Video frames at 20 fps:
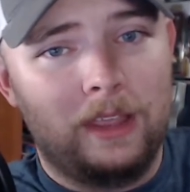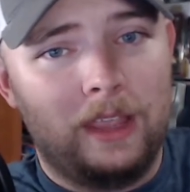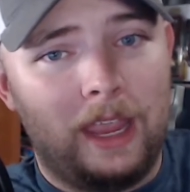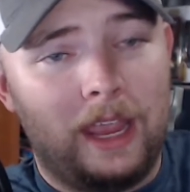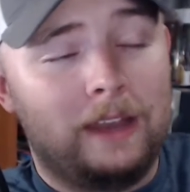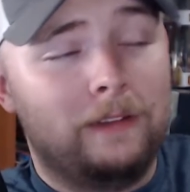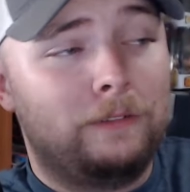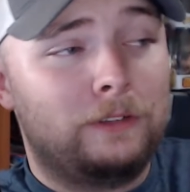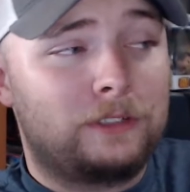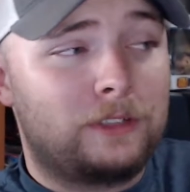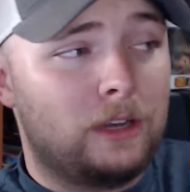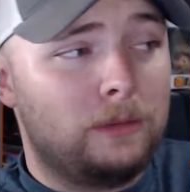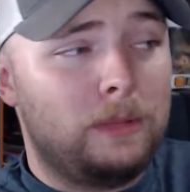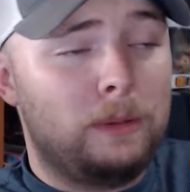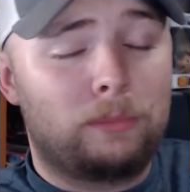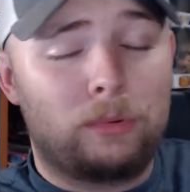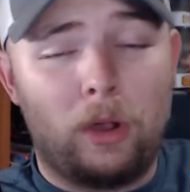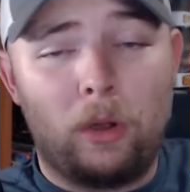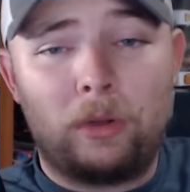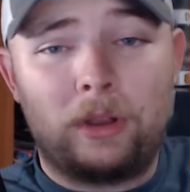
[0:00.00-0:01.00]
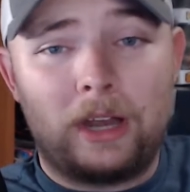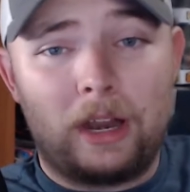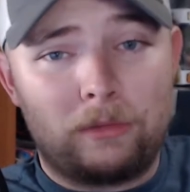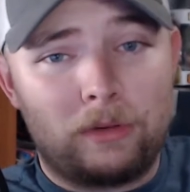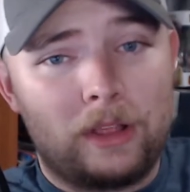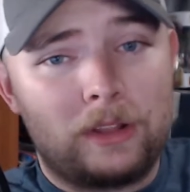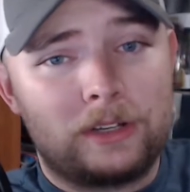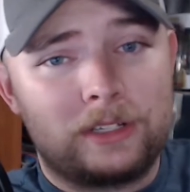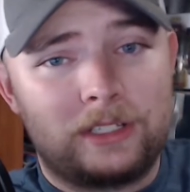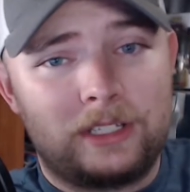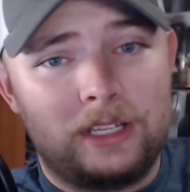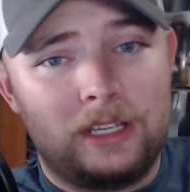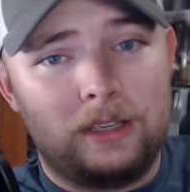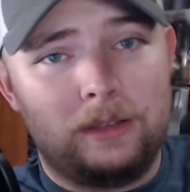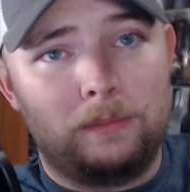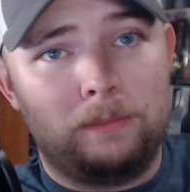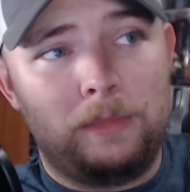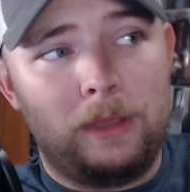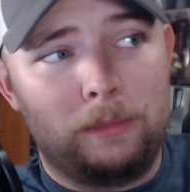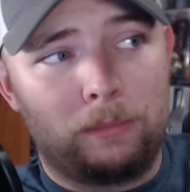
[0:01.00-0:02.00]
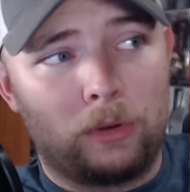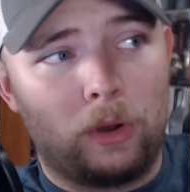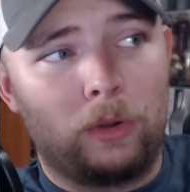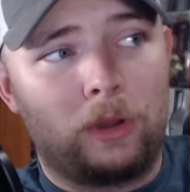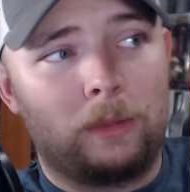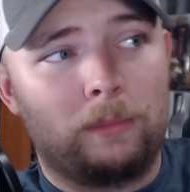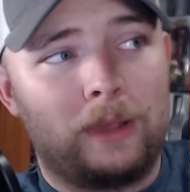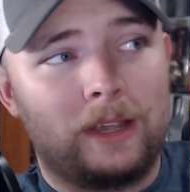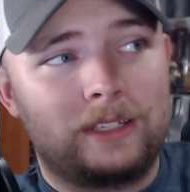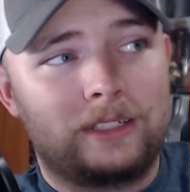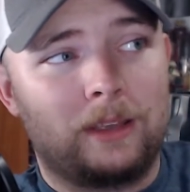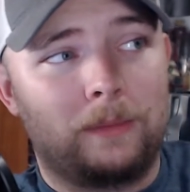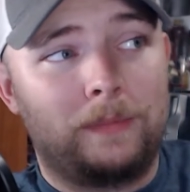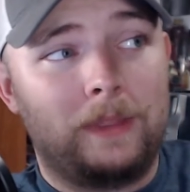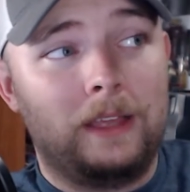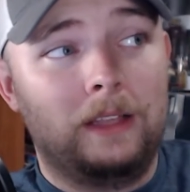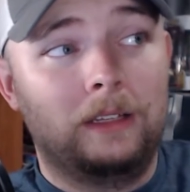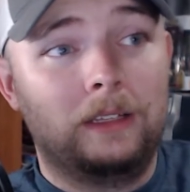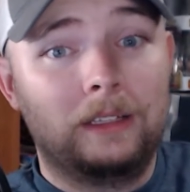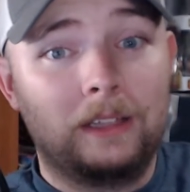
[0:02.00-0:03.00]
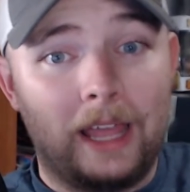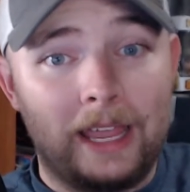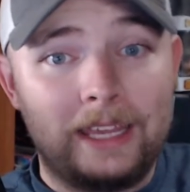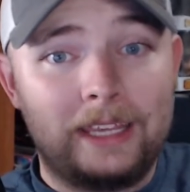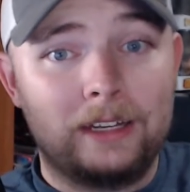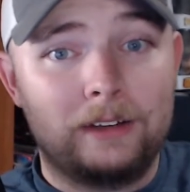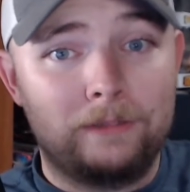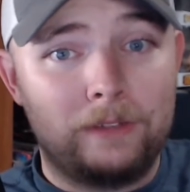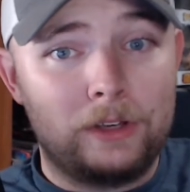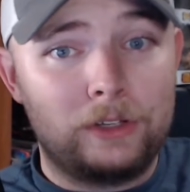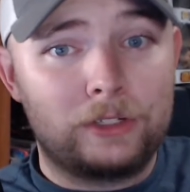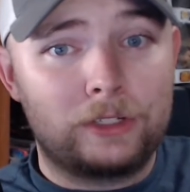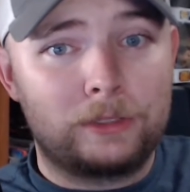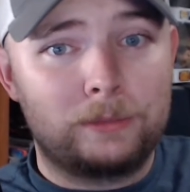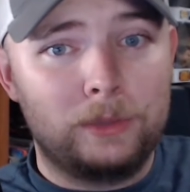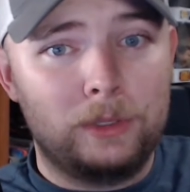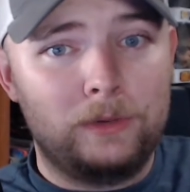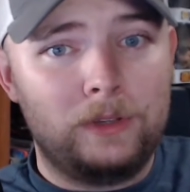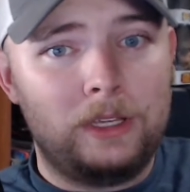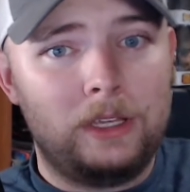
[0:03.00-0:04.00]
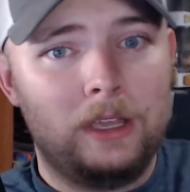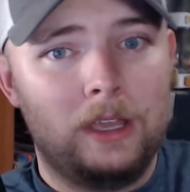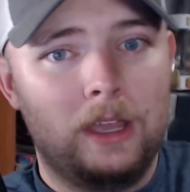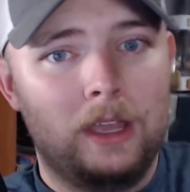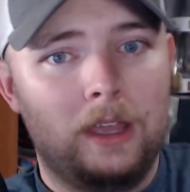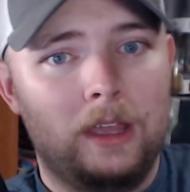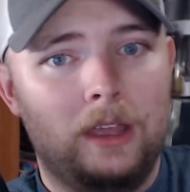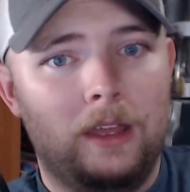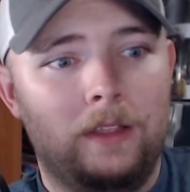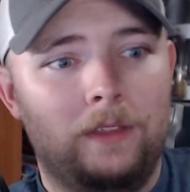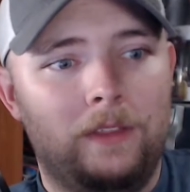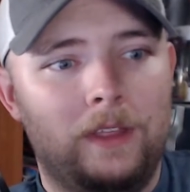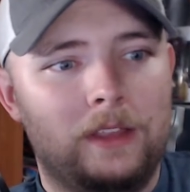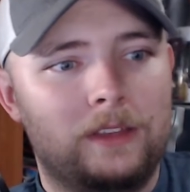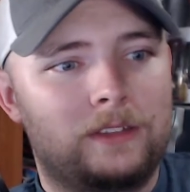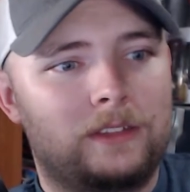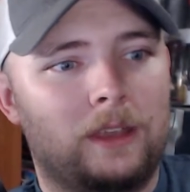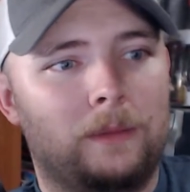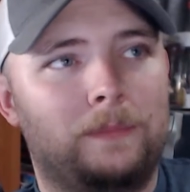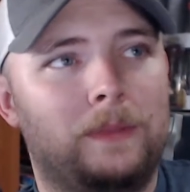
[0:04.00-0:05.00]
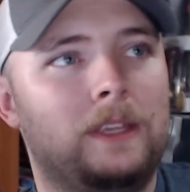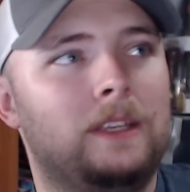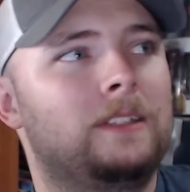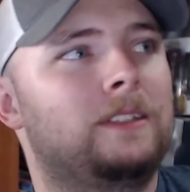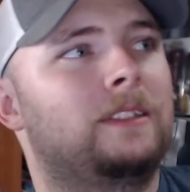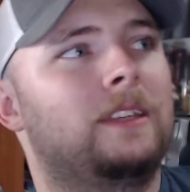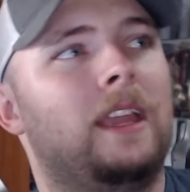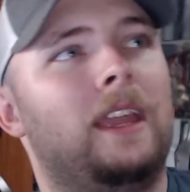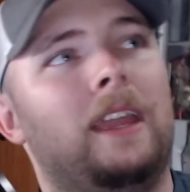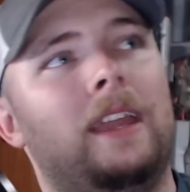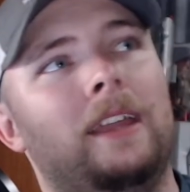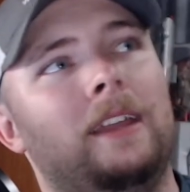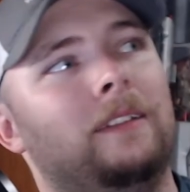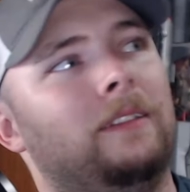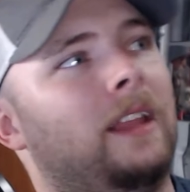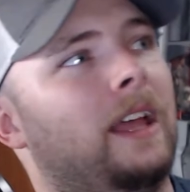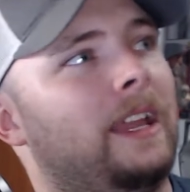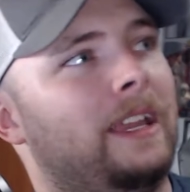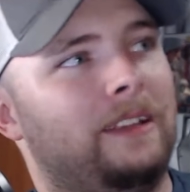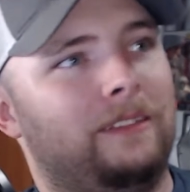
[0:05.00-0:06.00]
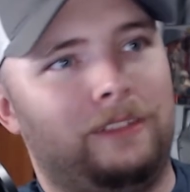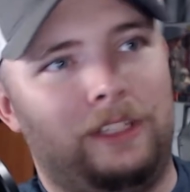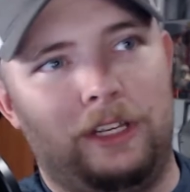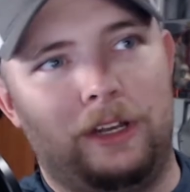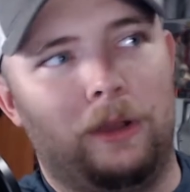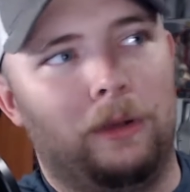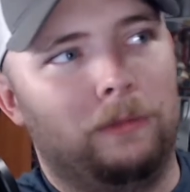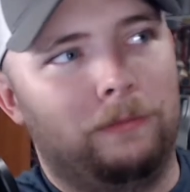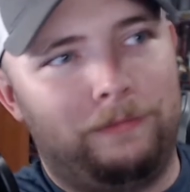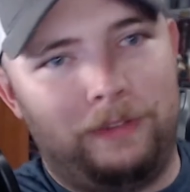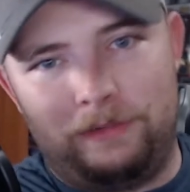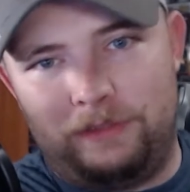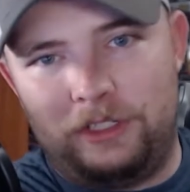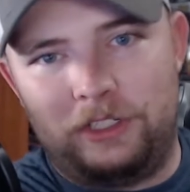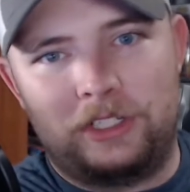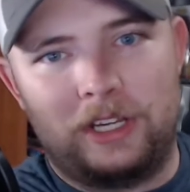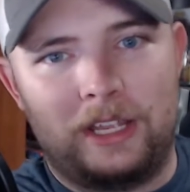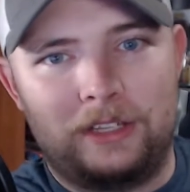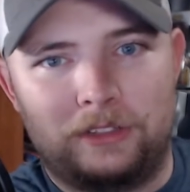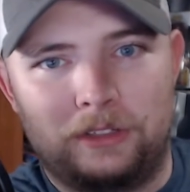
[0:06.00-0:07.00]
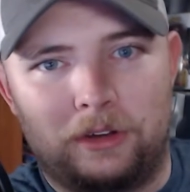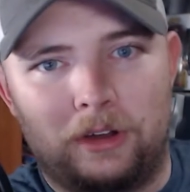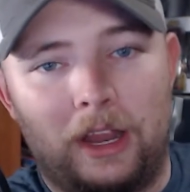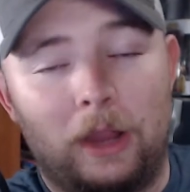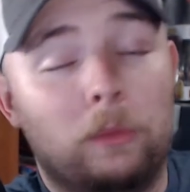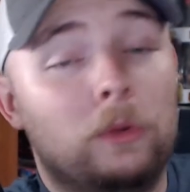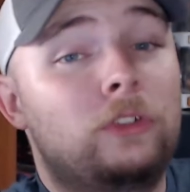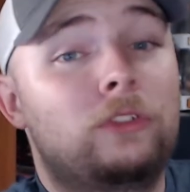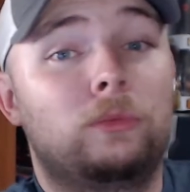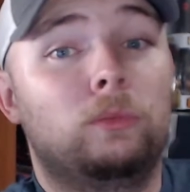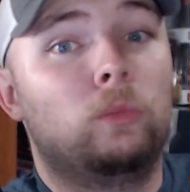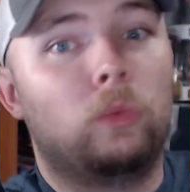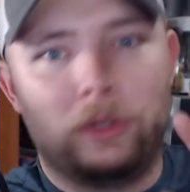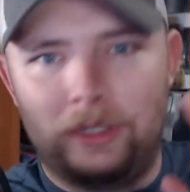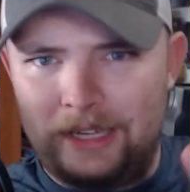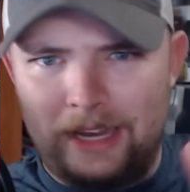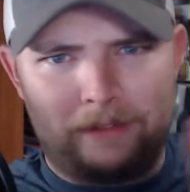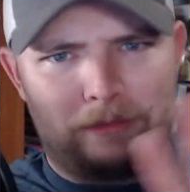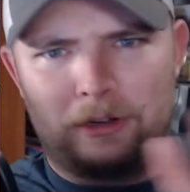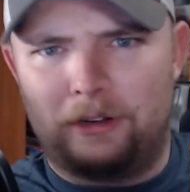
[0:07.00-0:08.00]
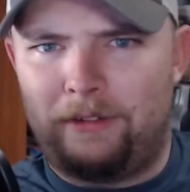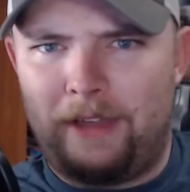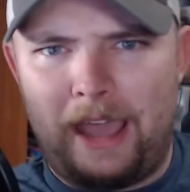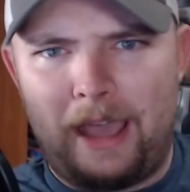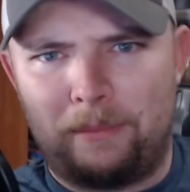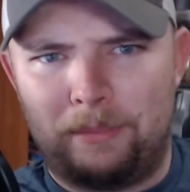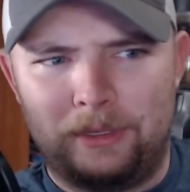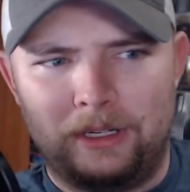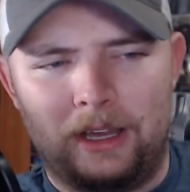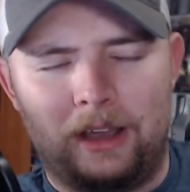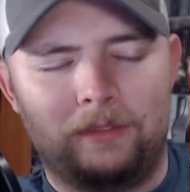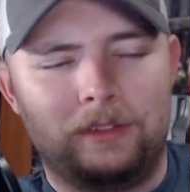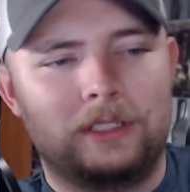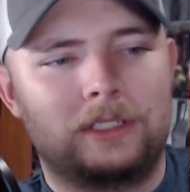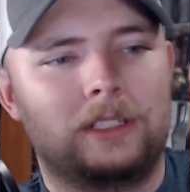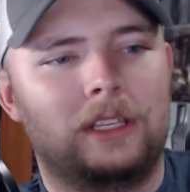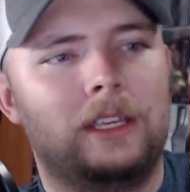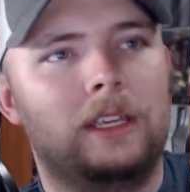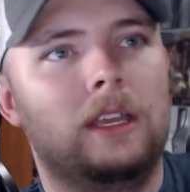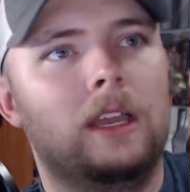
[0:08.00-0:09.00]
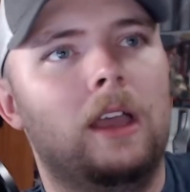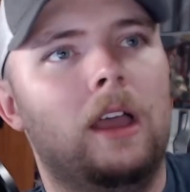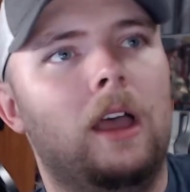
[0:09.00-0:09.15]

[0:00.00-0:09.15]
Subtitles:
And if it's going to be broken, I'd rather see it be broken by something like an Avengers movie than something, say, like, 50 Shades of Grey, which would never have happened, obviously.